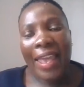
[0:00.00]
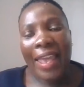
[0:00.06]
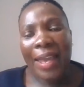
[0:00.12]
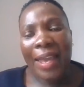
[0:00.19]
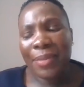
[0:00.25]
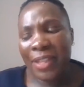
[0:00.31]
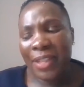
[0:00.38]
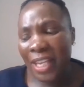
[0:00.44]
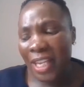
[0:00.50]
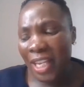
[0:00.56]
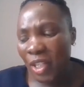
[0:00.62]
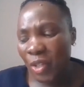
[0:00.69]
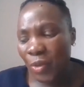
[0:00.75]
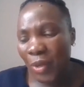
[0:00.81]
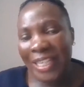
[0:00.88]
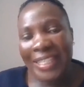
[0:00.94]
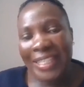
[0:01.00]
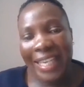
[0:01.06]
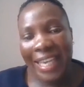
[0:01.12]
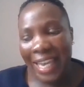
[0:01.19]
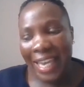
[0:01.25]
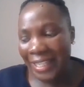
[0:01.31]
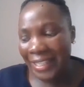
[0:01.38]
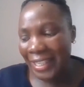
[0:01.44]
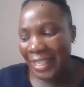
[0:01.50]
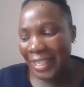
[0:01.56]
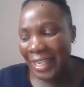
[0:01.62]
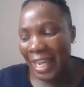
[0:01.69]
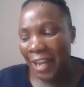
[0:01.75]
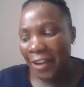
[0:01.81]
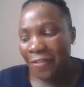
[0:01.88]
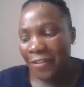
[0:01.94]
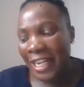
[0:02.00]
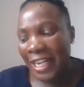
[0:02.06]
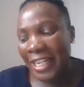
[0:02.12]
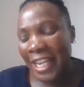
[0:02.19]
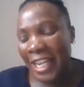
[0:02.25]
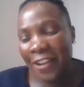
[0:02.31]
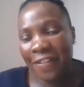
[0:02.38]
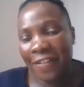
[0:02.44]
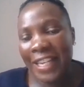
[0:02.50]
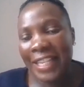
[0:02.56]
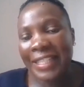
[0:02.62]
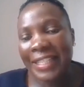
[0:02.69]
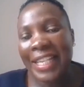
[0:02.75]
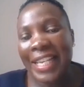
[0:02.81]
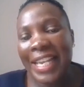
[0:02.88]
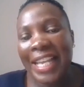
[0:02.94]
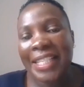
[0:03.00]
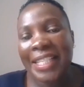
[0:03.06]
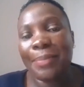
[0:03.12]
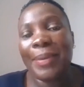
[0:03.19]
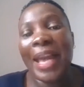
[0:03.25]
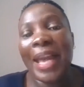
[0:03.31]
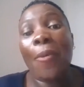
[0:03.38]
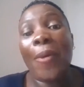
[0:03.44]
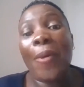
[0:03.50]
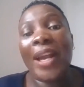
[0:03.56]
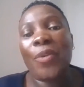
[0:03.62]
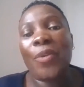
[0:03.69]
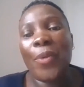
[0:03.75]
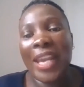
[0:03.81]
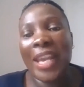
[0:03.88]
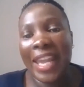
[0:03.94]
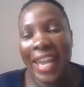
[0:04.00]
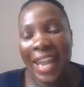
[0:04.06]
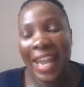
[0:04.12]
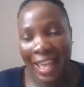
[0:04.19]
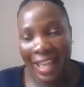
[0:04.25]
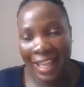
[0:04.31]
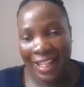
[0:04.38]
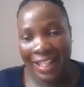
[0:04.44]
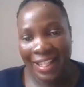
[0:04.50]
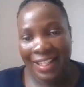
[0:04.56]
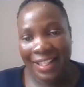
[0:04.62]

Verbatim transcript: I am the 2018 African Evidence Leadership Award winner.